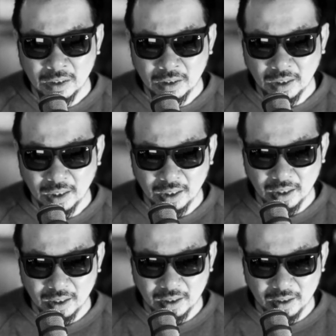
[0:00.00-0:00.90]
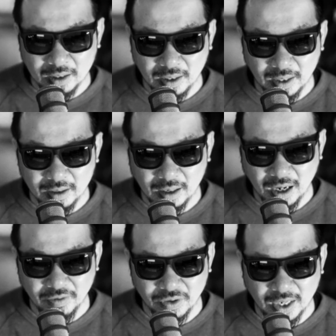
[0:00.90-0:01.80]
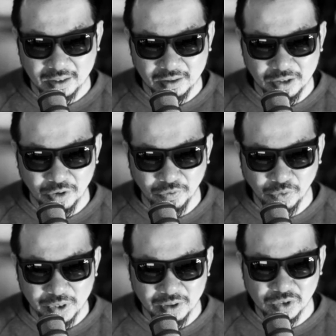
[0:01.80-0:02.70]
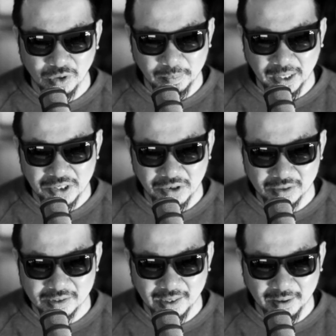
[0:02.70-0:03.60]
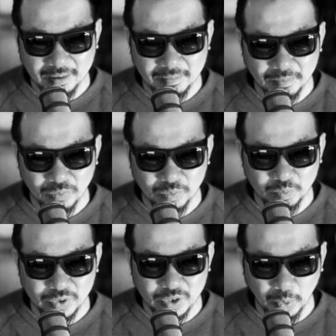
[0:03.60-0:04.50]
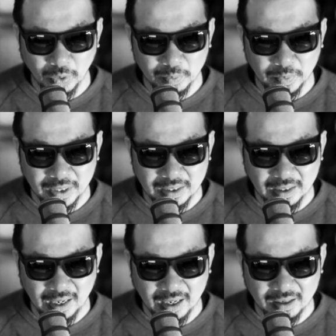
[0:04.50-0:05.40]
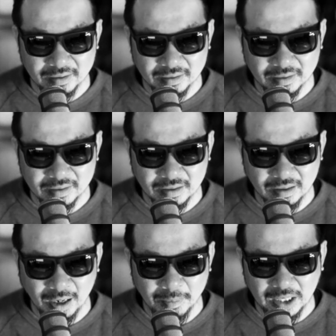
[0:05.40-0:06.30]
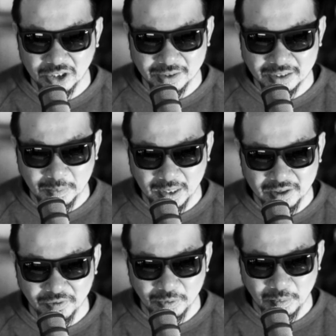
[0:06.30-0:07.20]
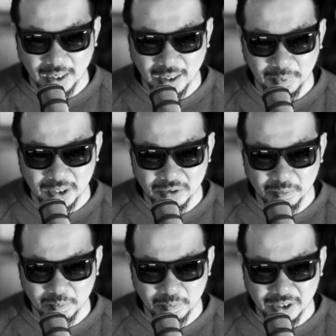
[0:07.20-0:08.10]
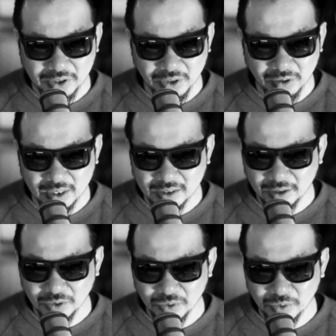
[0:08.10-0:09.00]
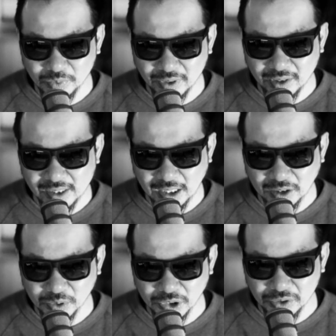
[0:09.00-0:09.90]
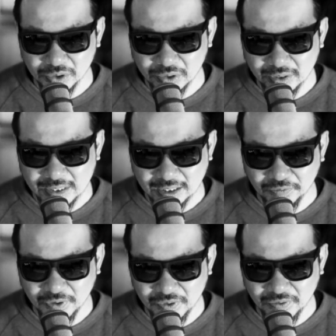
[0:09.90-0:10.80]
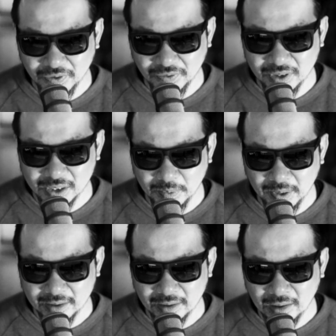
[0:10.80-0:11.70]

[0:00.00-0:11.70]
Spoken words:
I have like, you know, 40 or so patrons that support me, and I make just as money from my Patreon as I do with the actual shoot. So it's like a 50-50 split.